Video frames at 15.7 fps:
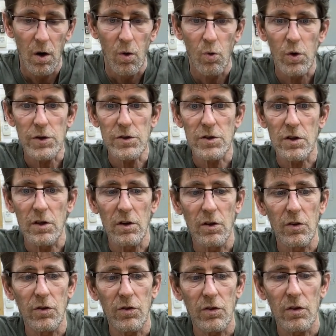which
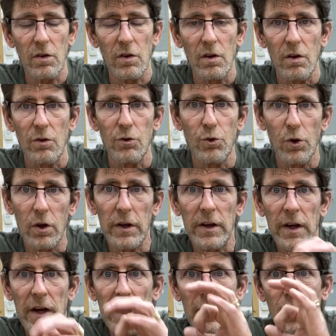is
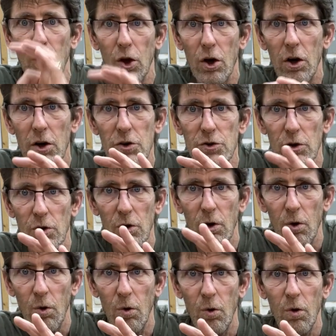drilling a larger
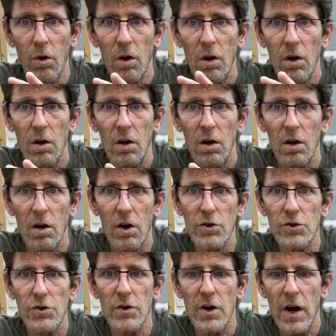hole,
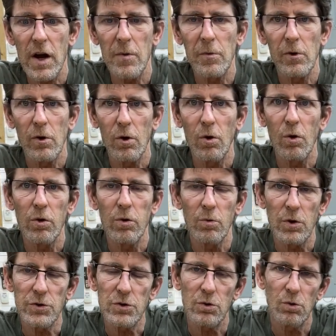larger diameter hole than
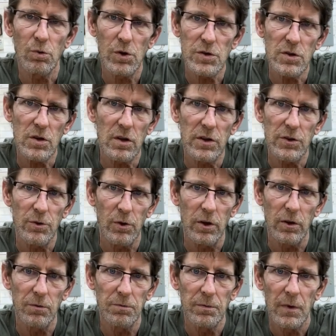what you originally
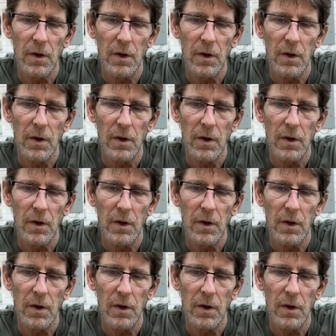drilled,